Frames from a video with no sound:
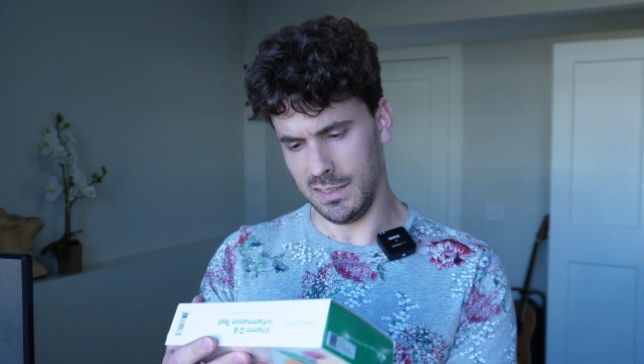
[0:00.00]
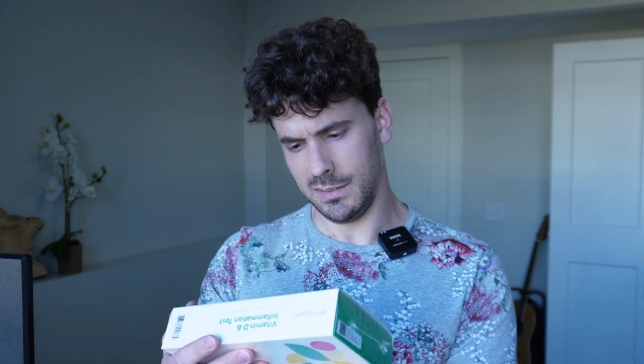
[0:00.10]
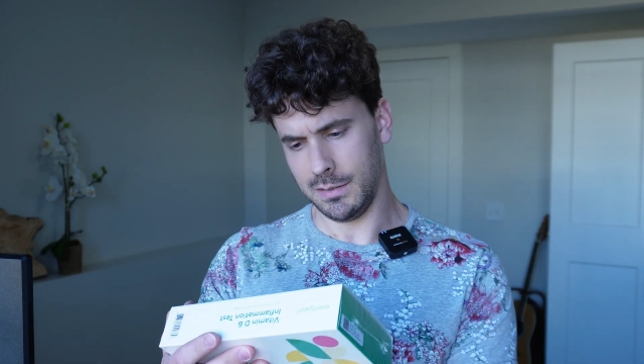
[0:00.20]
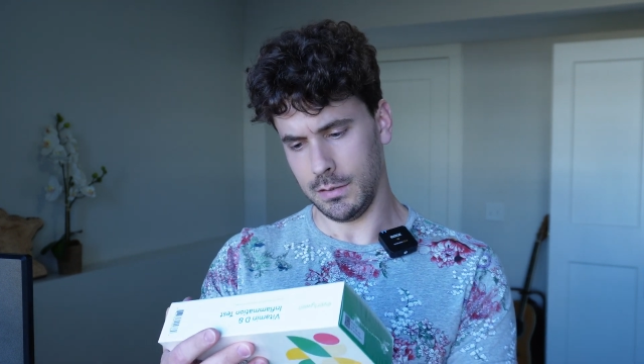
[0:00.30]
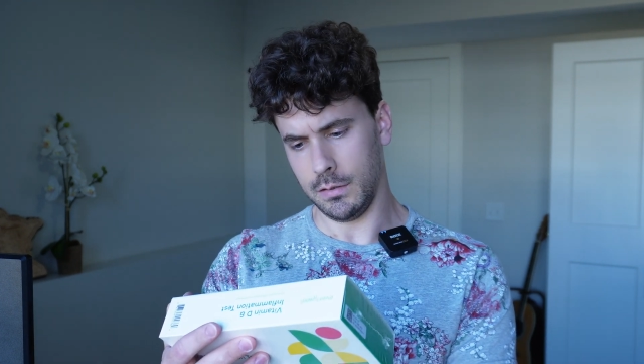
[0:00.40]

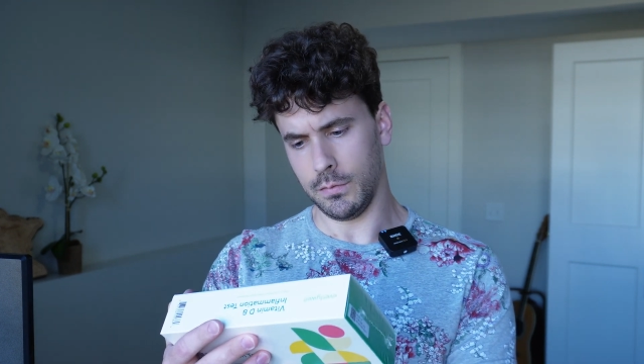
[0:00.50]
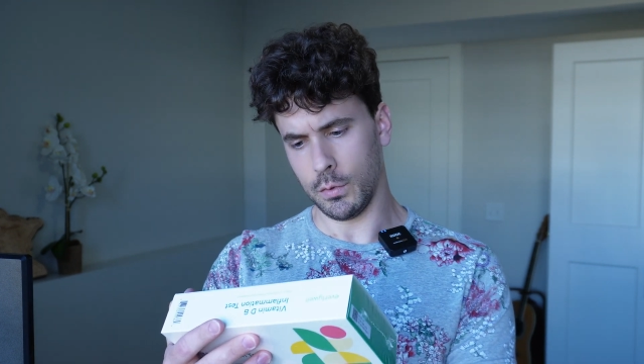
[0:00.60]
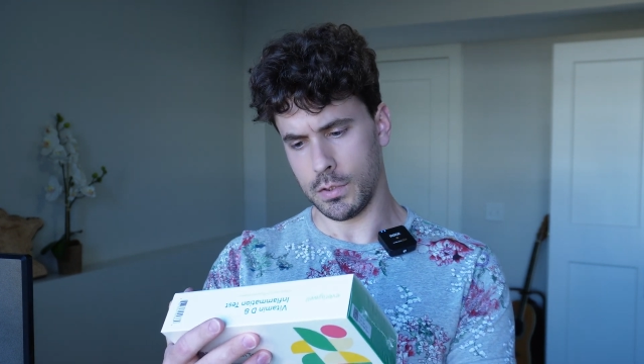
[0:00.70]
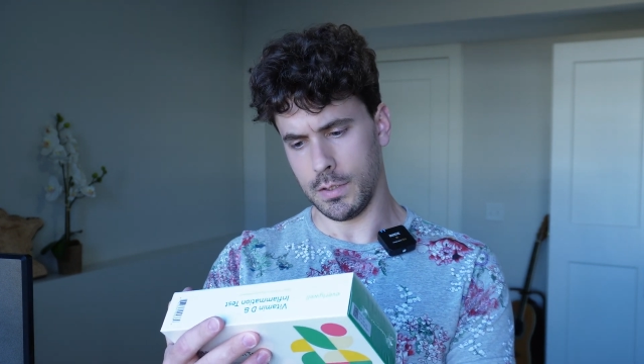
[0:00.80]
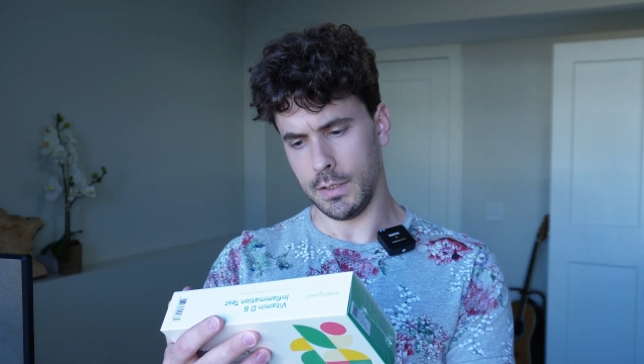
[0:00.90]
It's
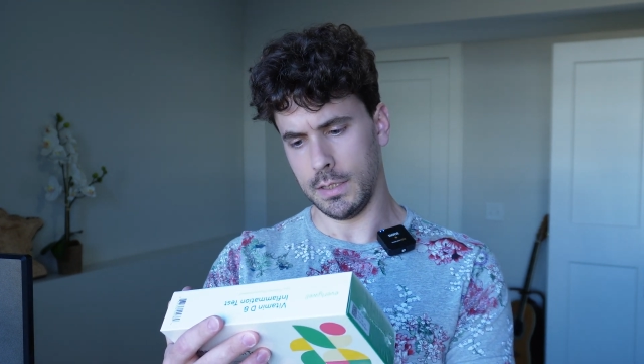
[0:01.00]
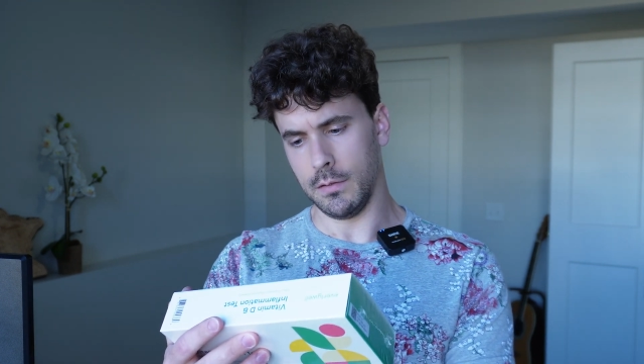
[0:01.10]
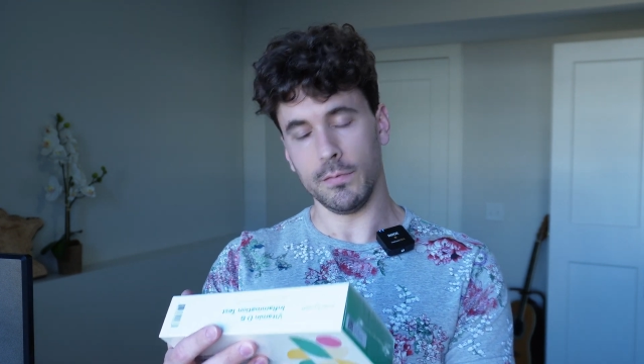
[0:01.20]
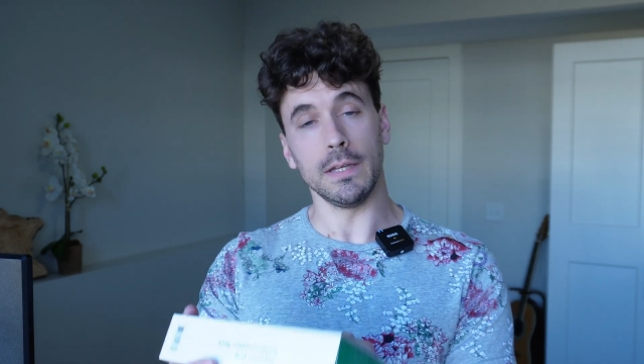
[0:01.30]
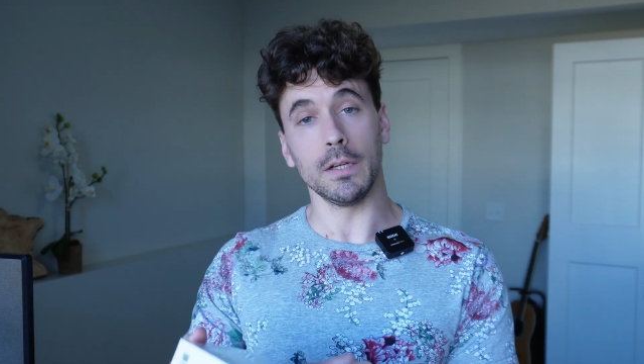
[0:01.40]
unfortunately a
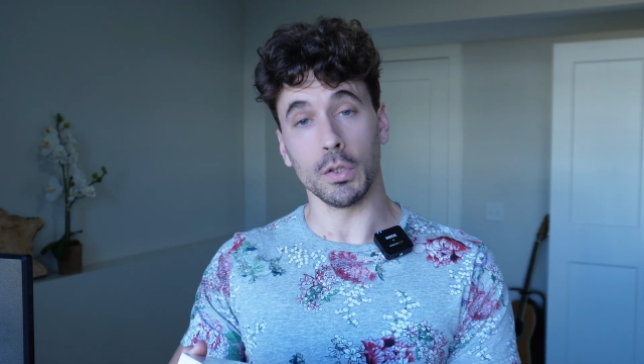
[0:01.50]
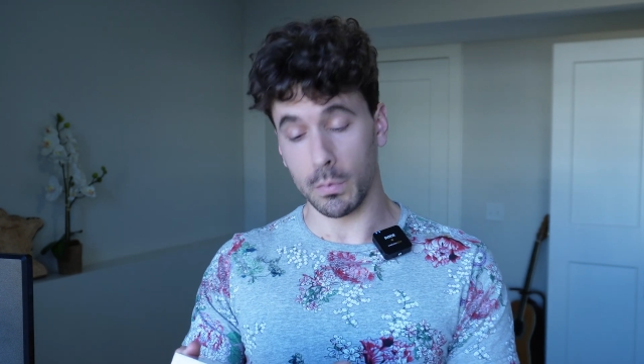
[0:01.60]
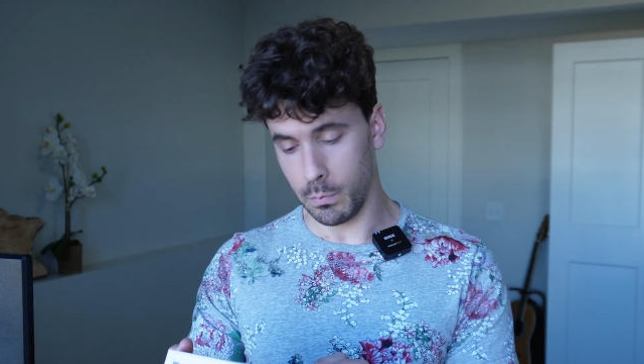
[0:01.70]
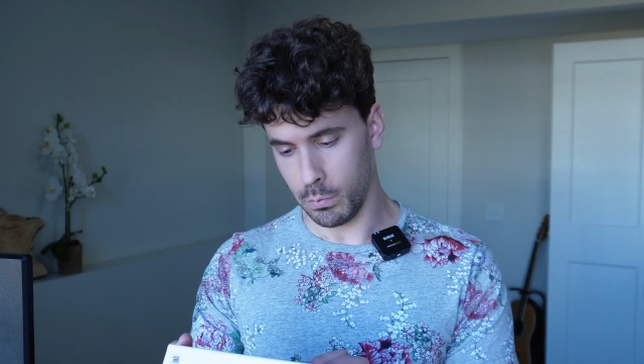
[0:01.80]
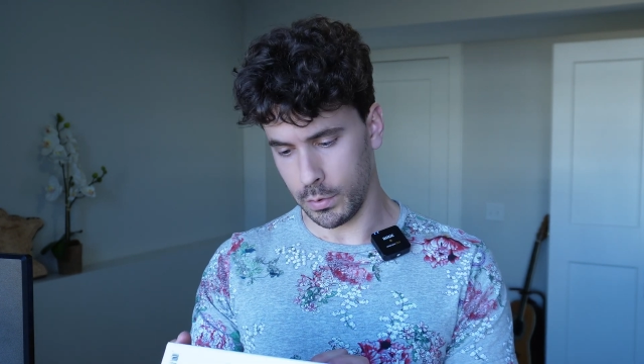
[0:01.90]
finger
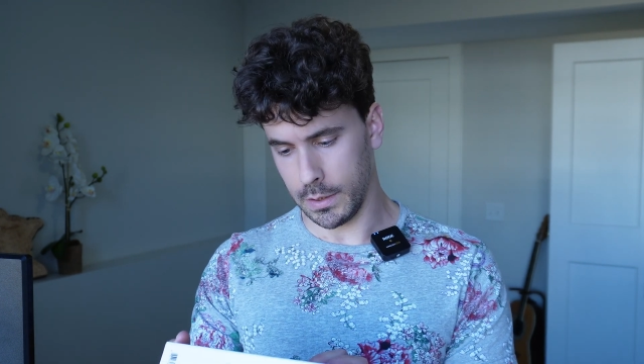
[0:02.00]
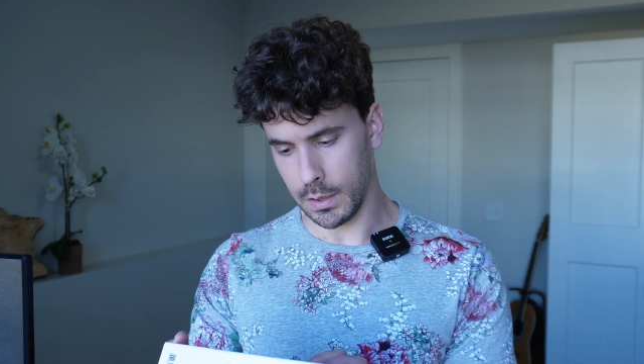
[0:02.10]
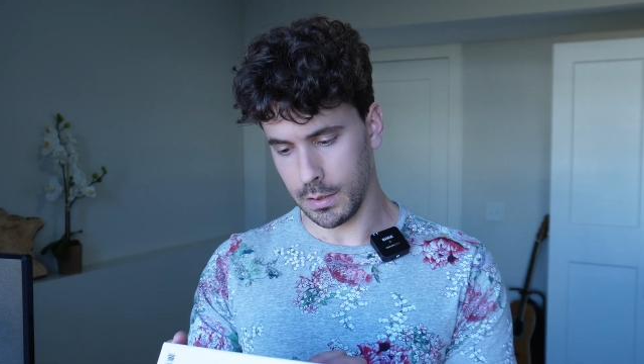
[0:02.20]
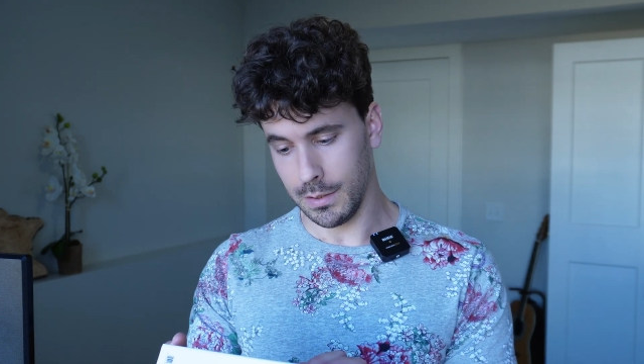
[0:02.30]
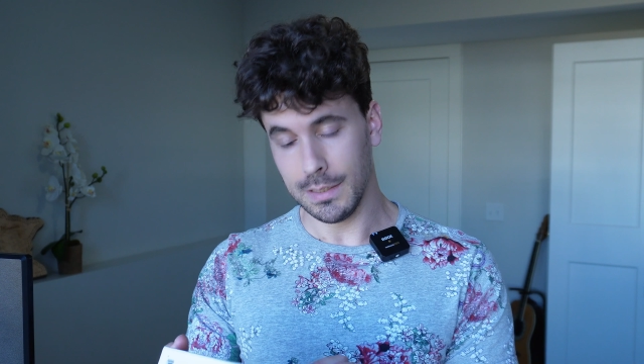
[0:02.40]

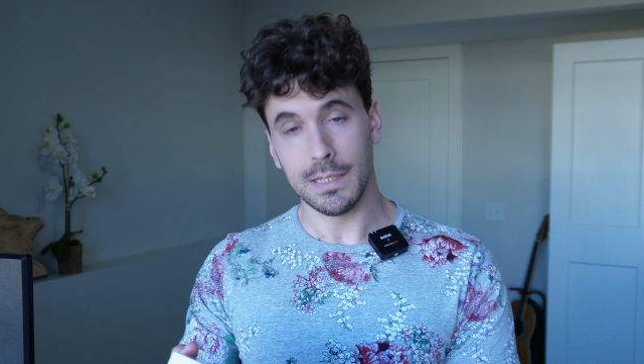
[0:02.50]
prick